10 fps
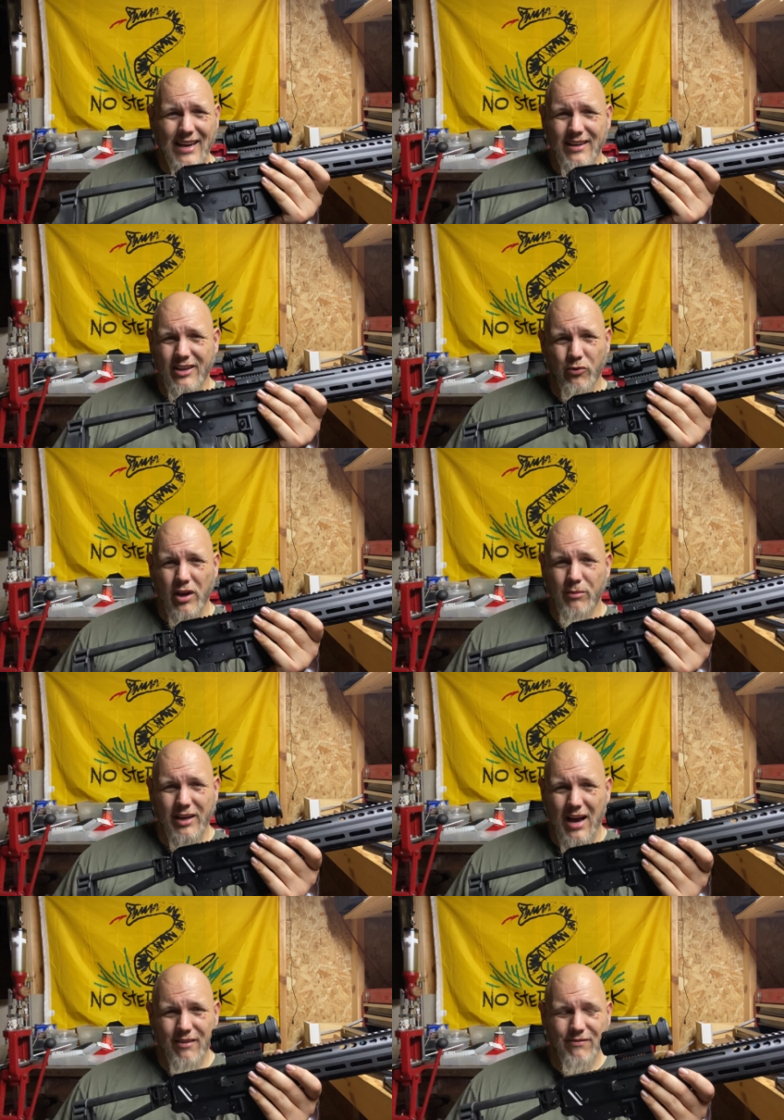getting incredibly
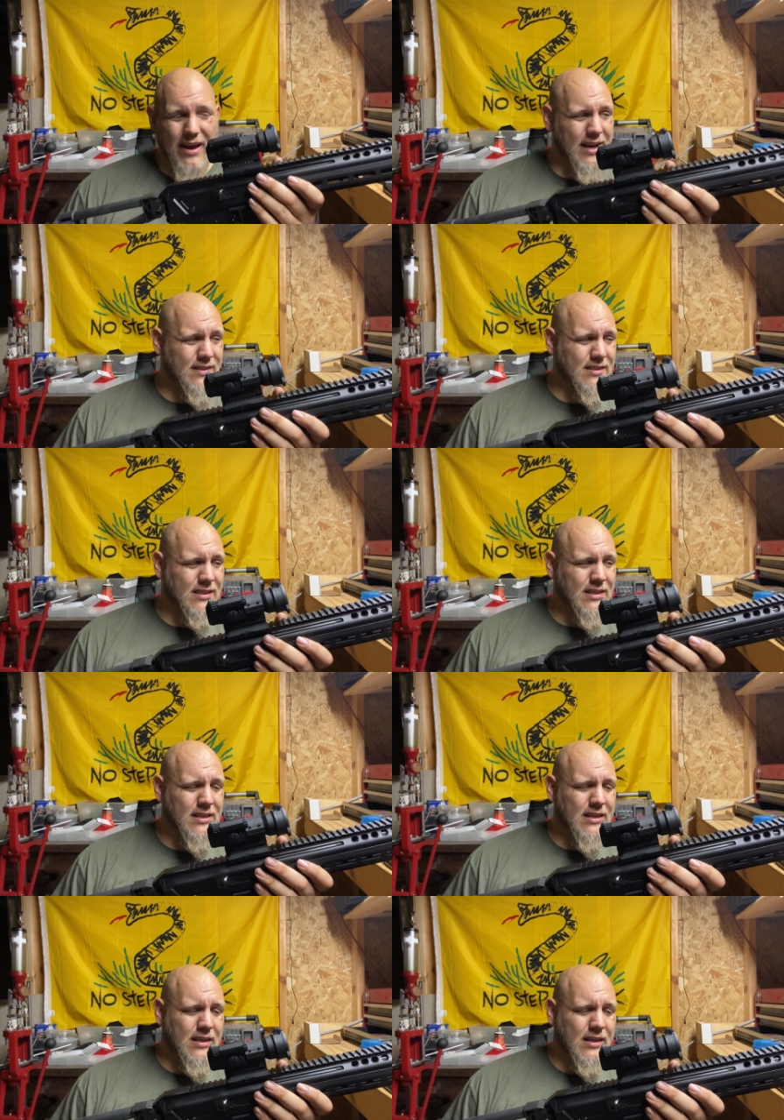hot fast.
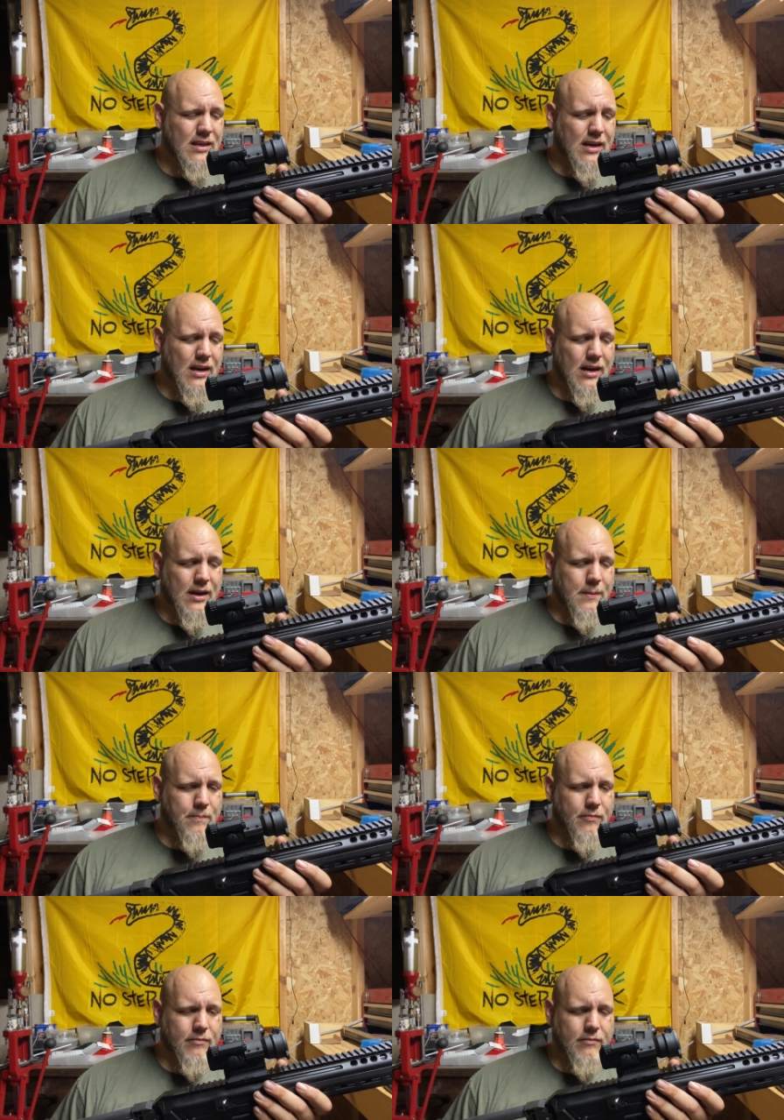
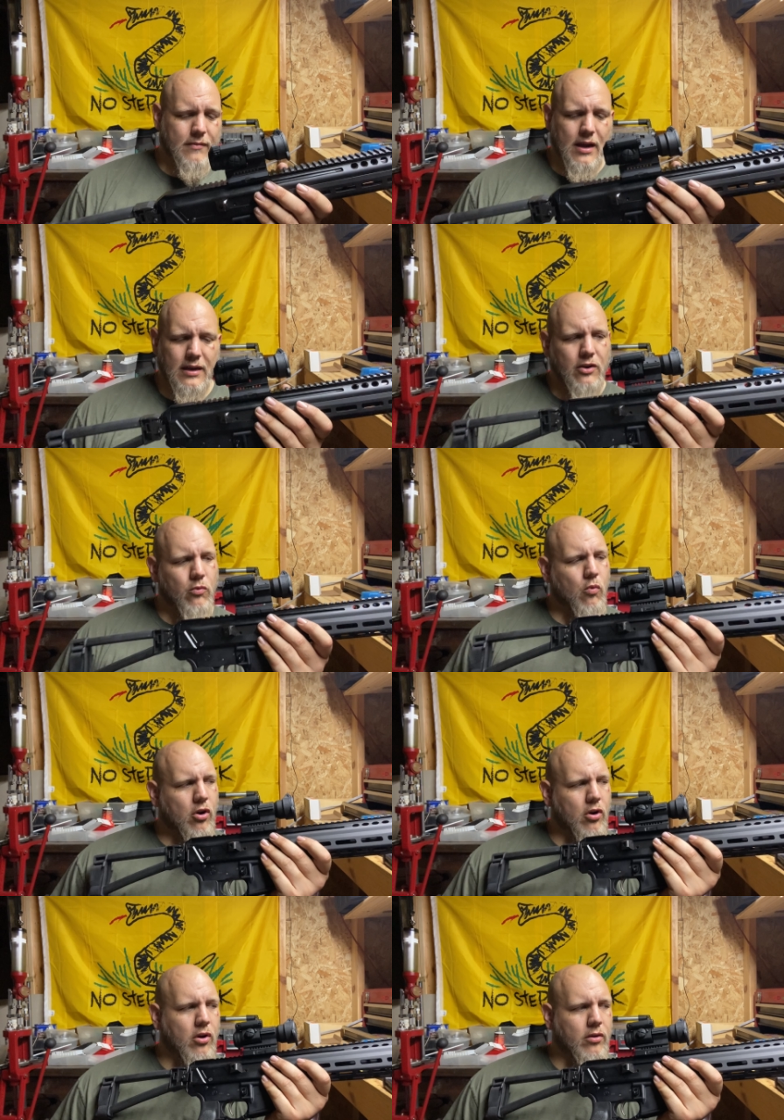Um, I need to work
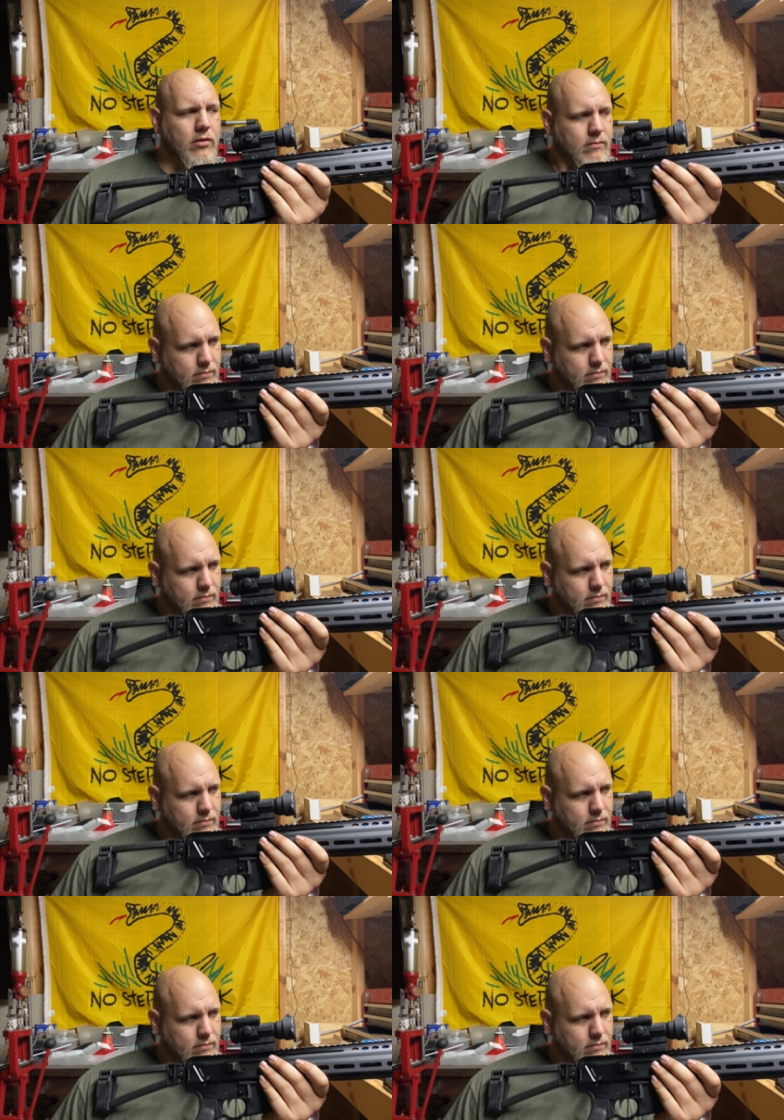on